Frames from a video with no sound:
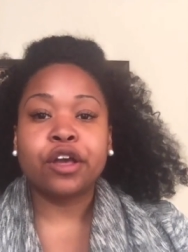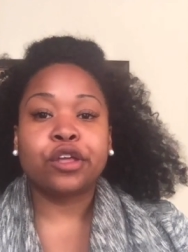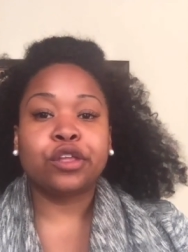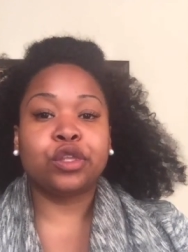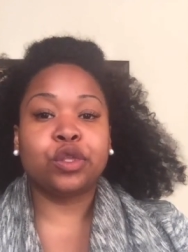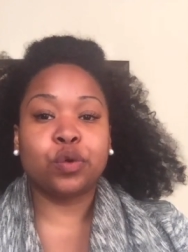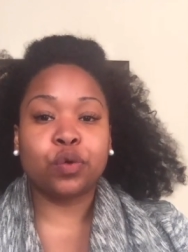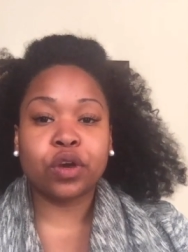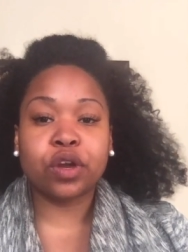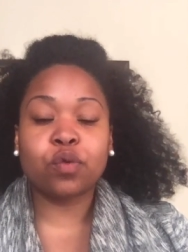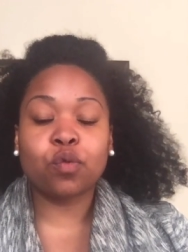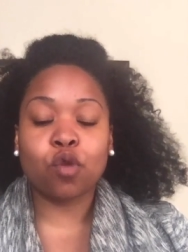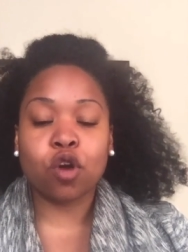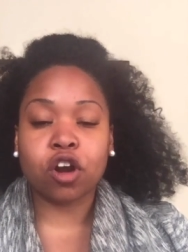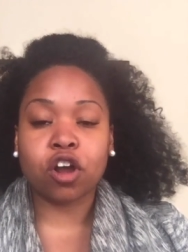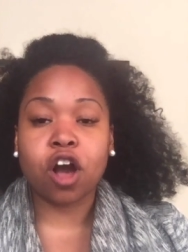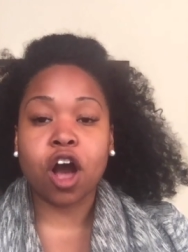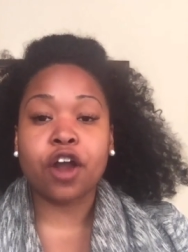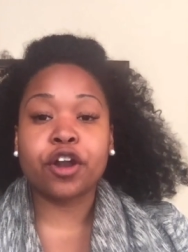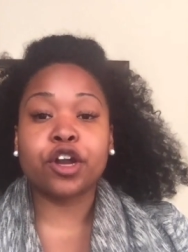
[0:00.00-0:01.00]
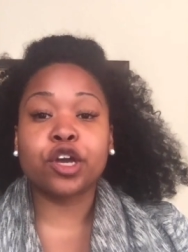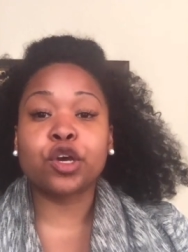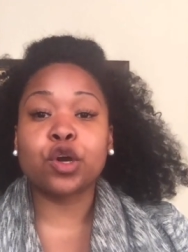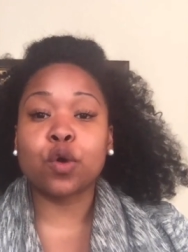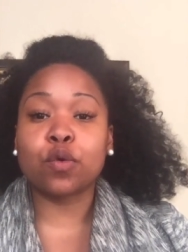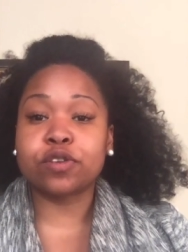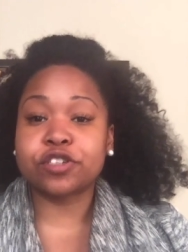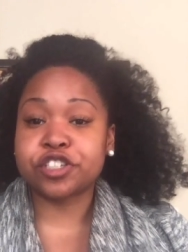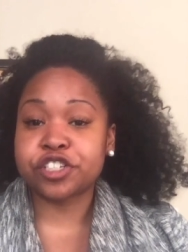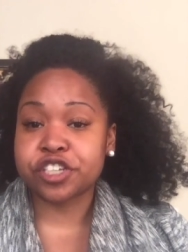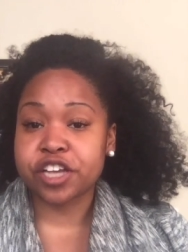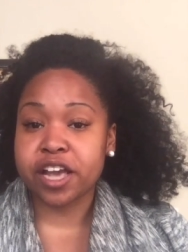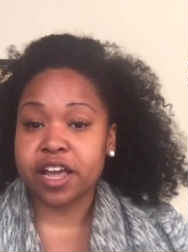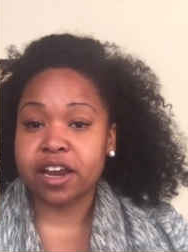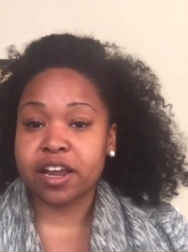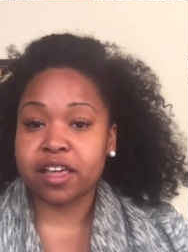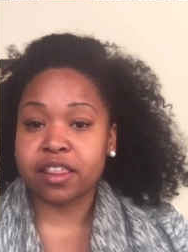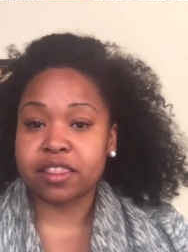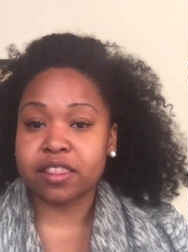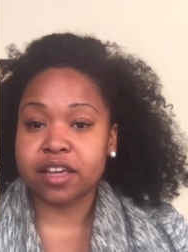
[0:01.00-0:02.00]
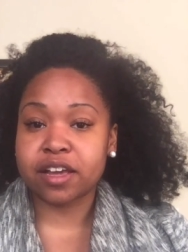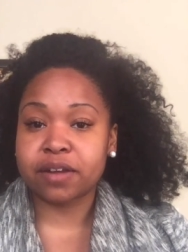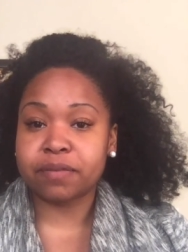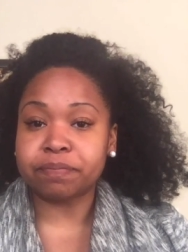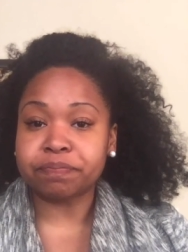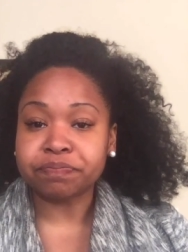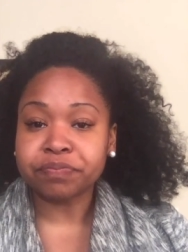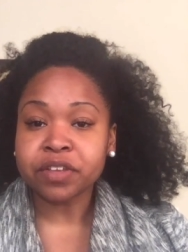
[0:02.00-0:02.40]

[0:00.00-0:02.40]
You can work on negotiating them.